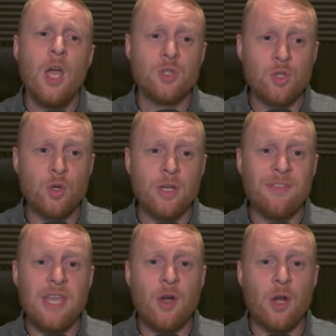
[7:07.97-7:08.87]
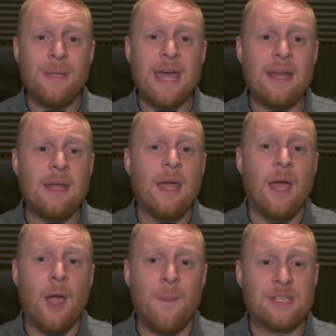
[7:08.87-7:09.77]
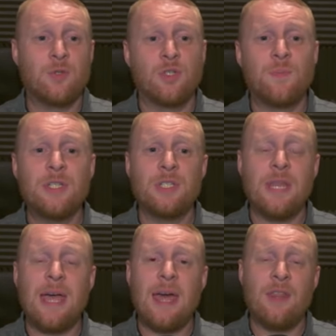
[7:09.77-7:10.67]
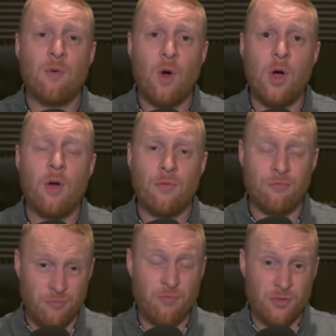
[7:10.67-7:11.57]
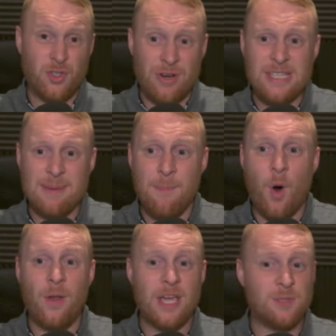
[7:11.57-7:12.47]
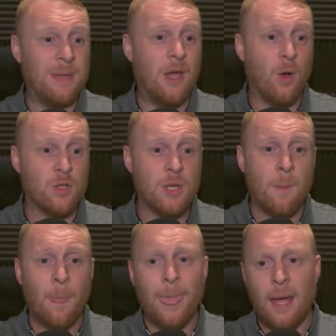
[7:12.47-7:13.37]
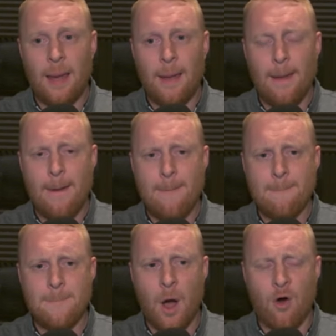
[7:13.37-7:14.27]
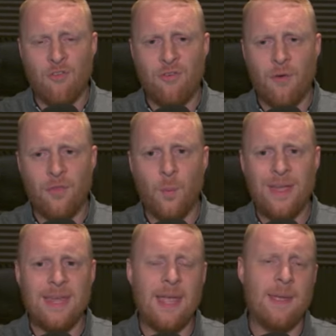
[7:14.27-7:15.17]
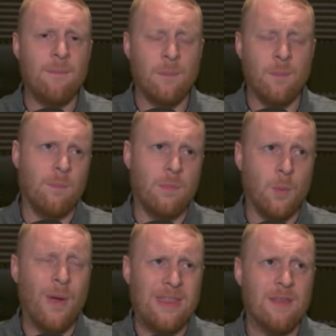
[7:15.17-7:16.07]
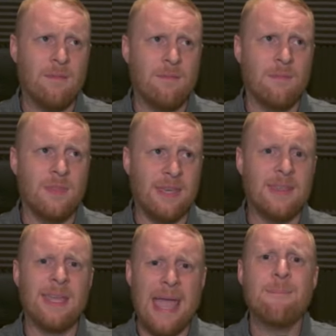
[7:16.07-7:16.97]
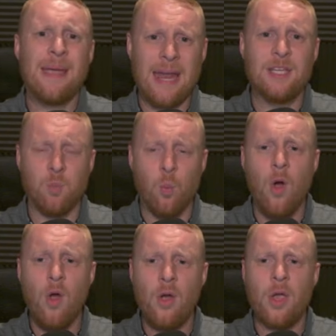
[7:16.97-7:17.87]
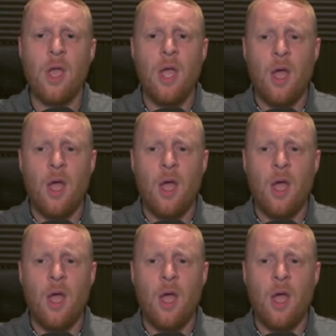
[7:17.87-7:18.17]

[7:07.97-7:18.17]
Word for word: So talking of the economy then, um, as I just mentioned there, there are frustrating bottlenecks because um, of, of the way that it, the way that the, the game mechanics work.